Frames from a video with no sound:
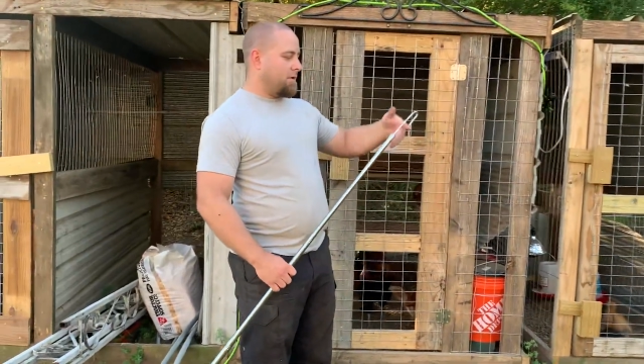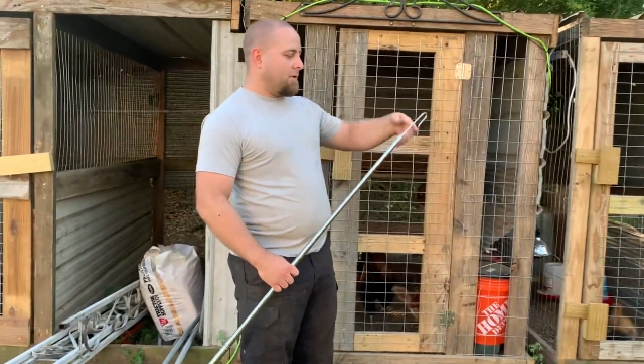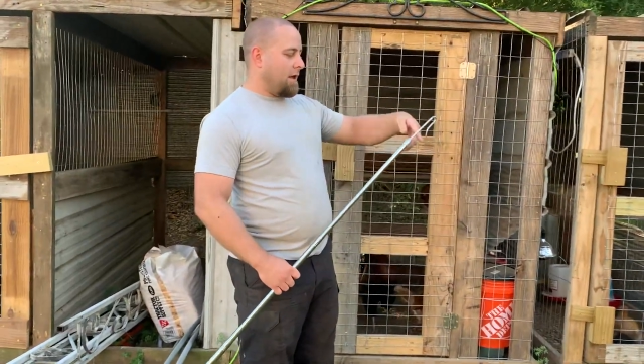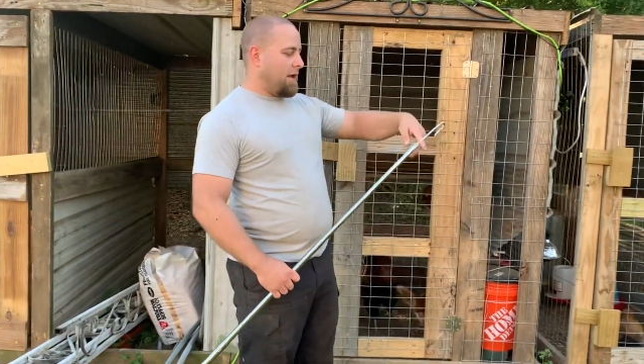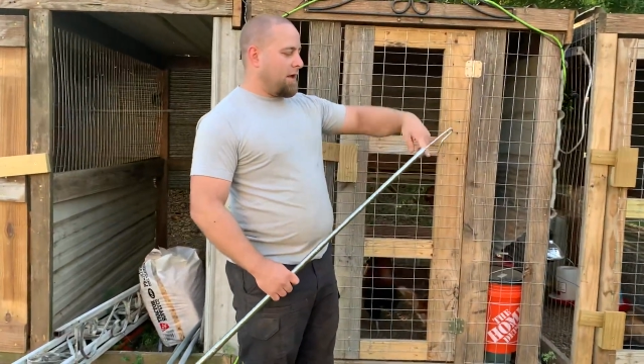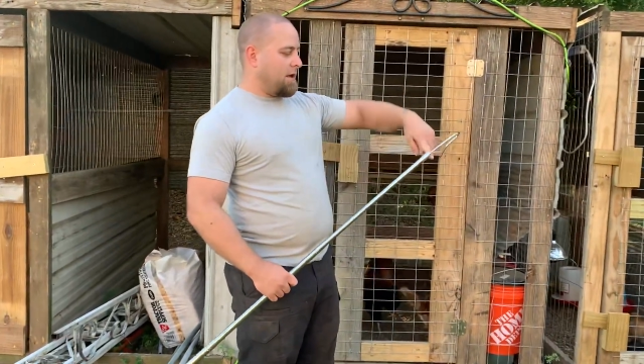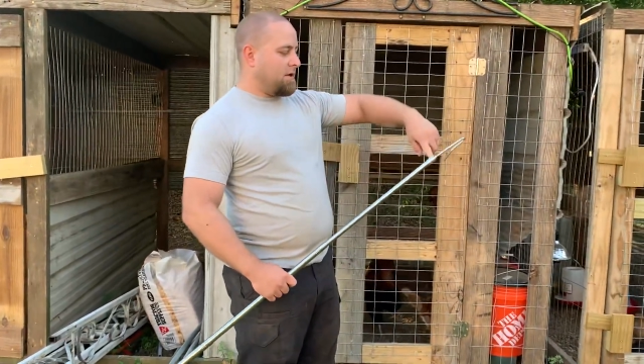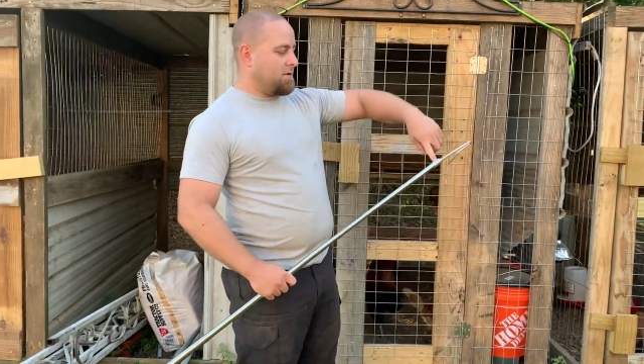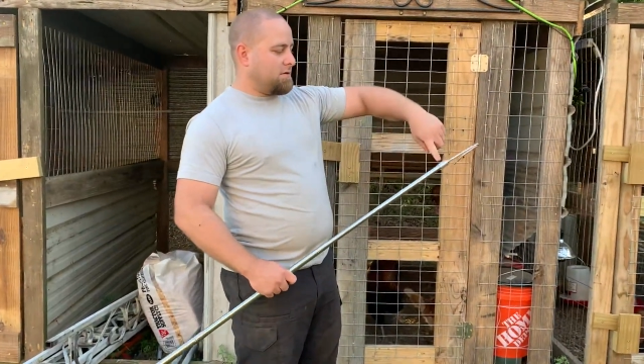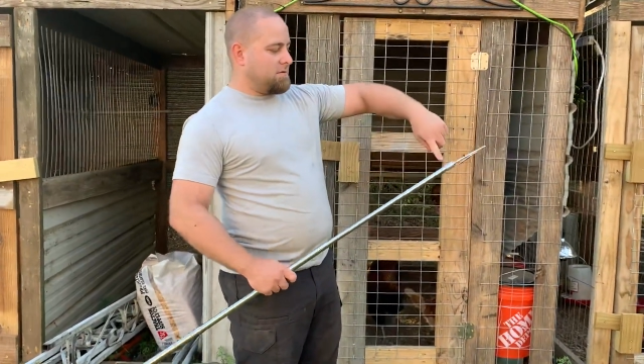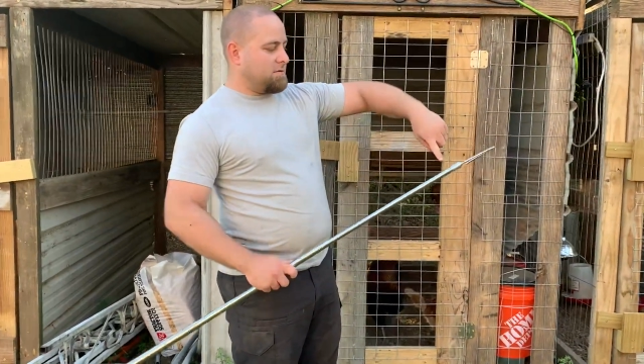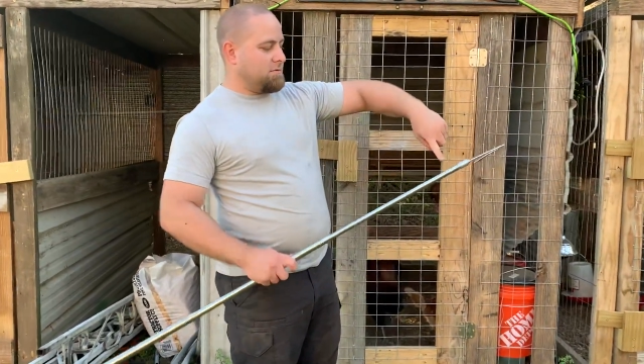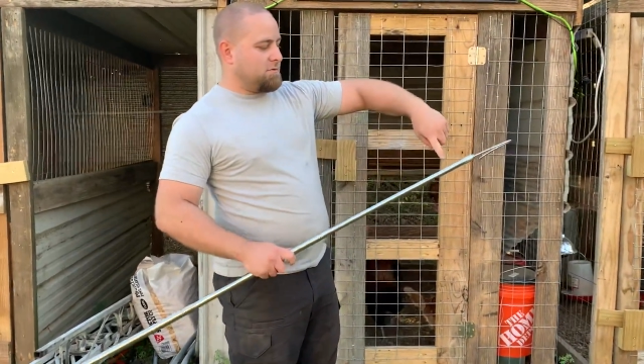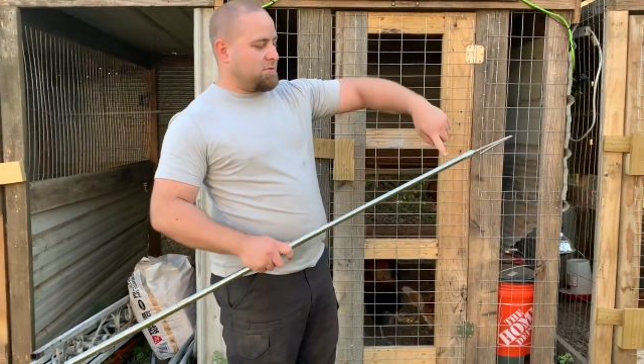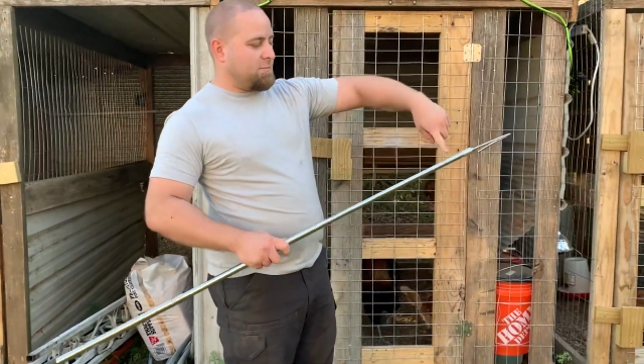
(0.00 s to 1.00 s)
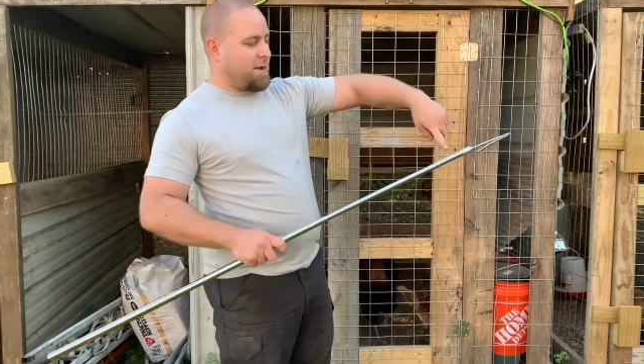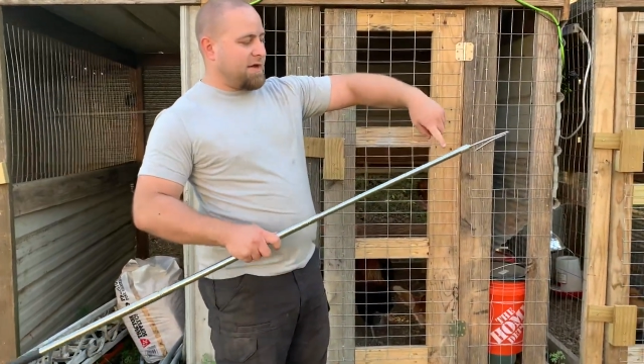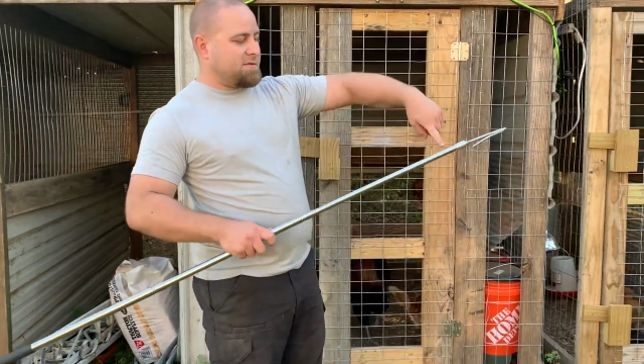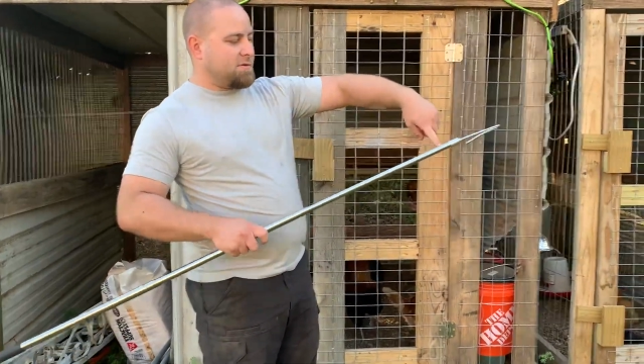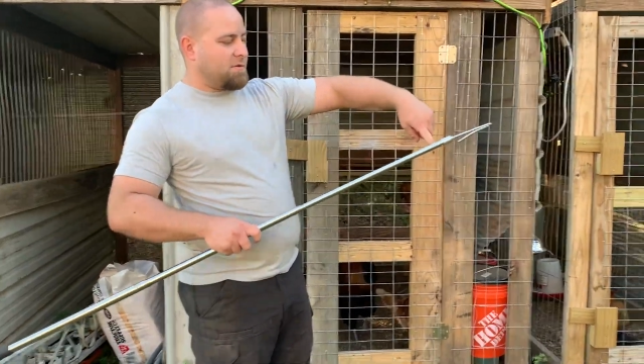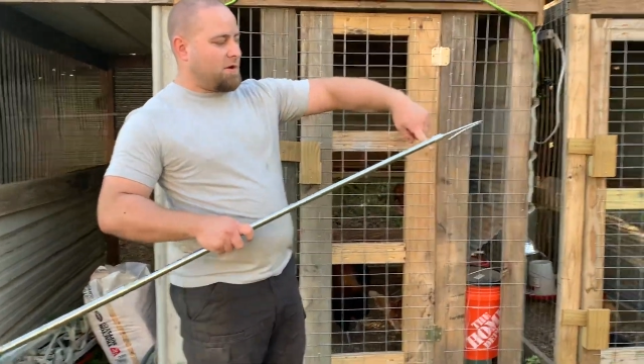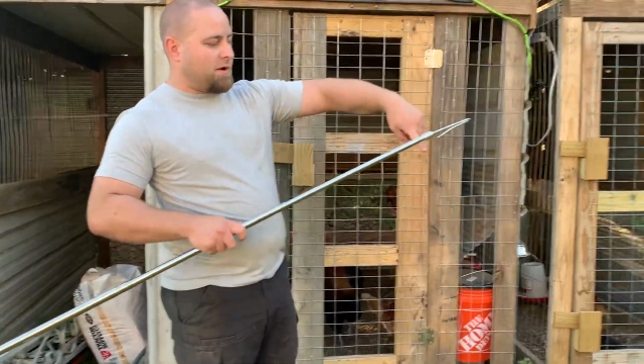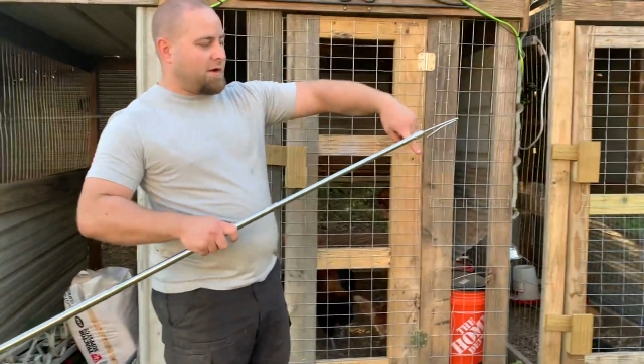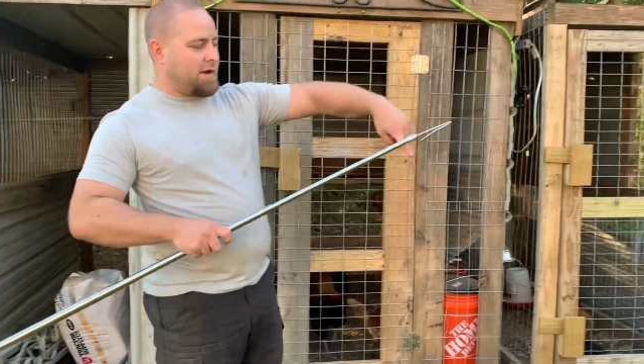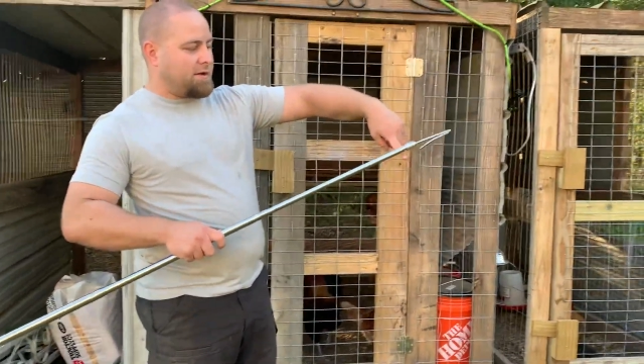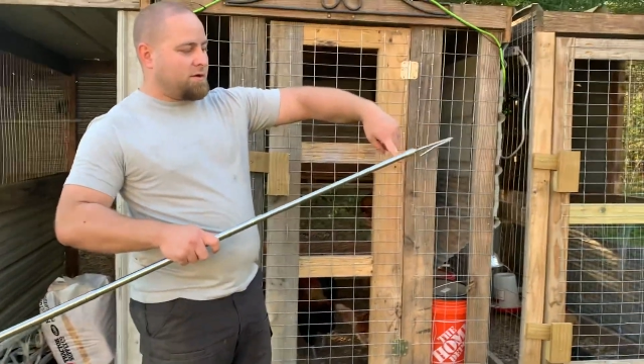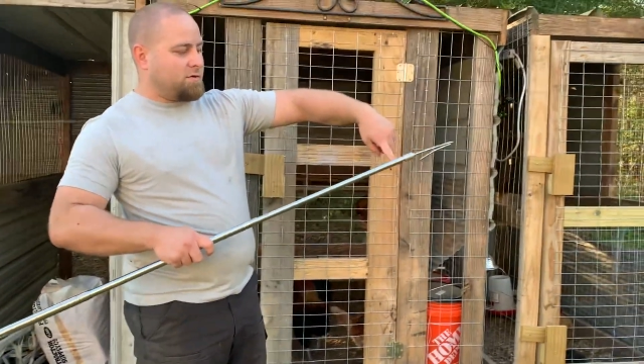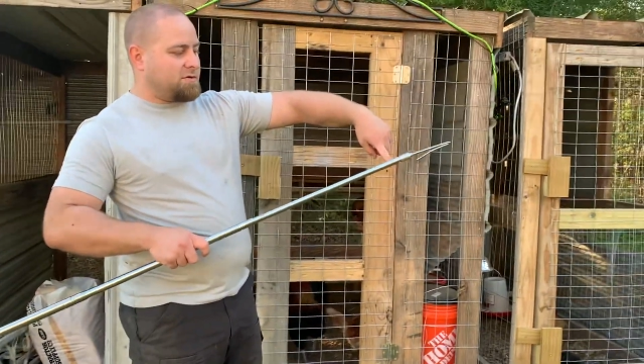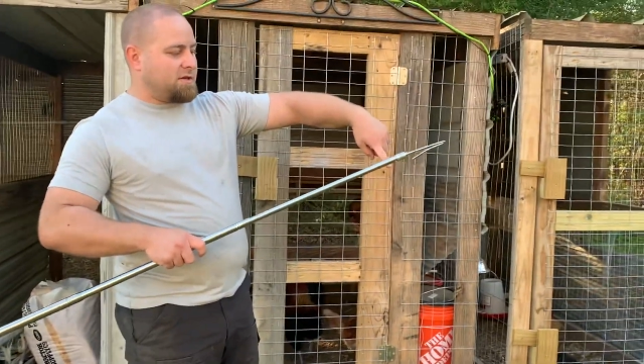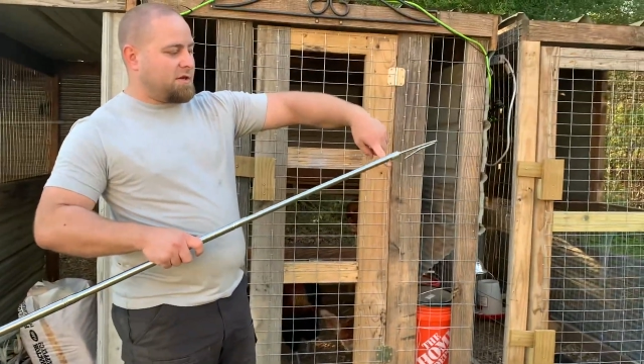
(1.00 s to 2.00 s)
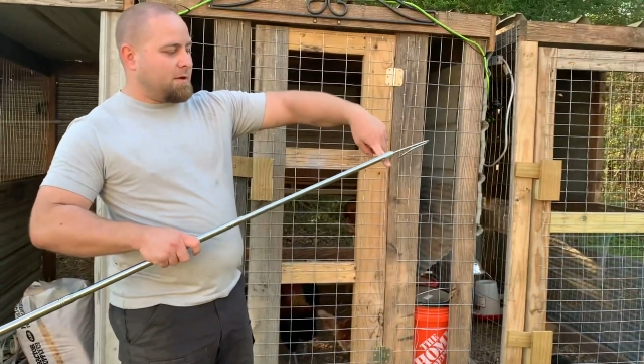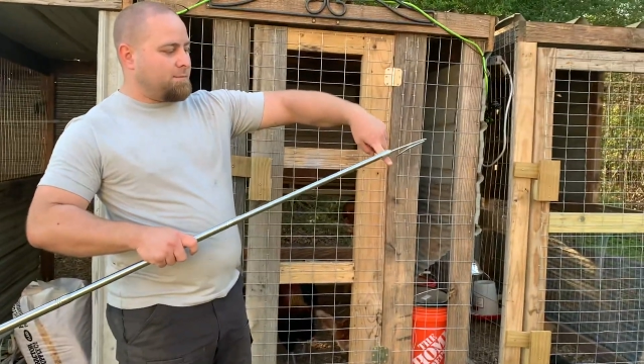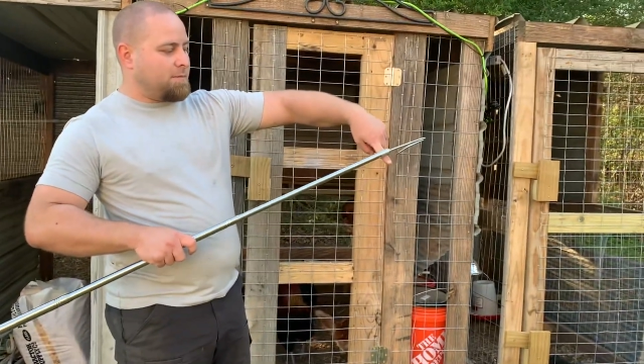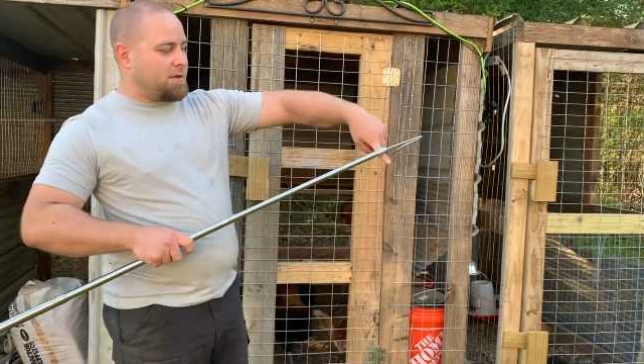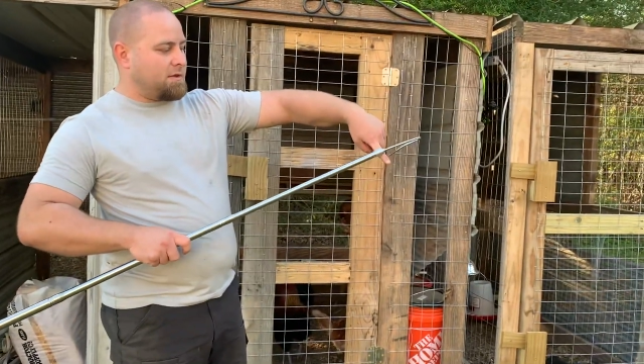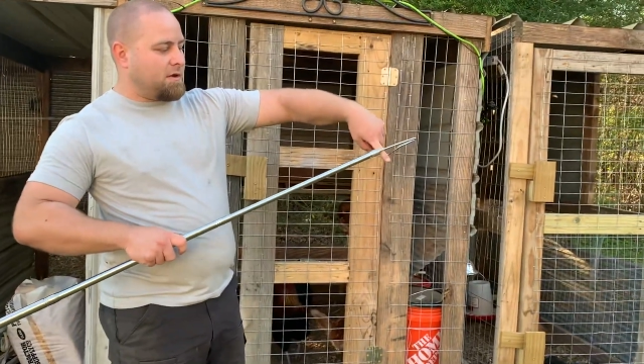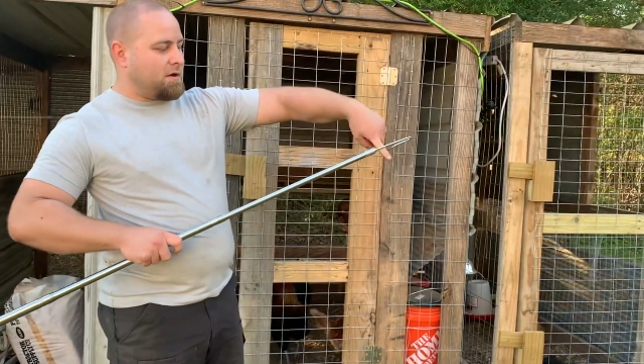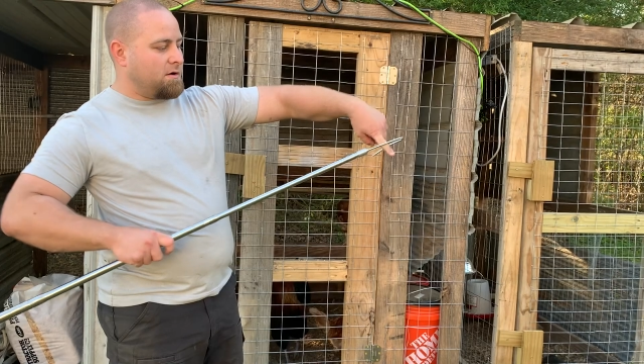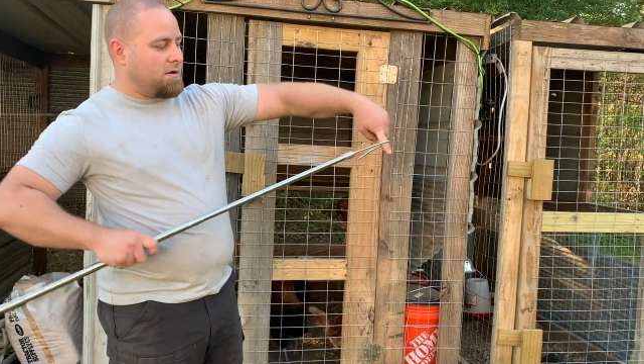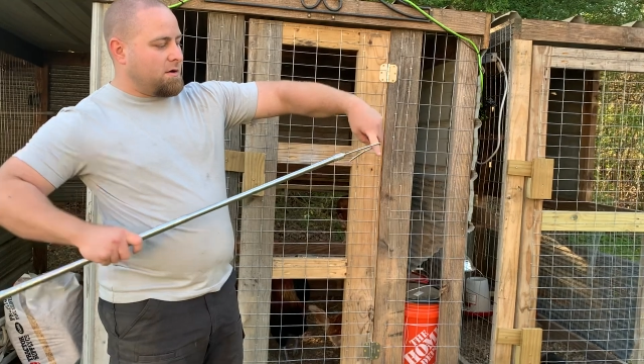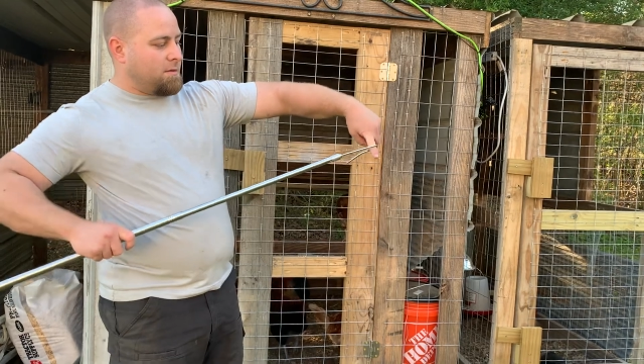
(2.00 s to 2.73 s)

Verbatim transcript: leg. So basically all you gotta do is get up in there,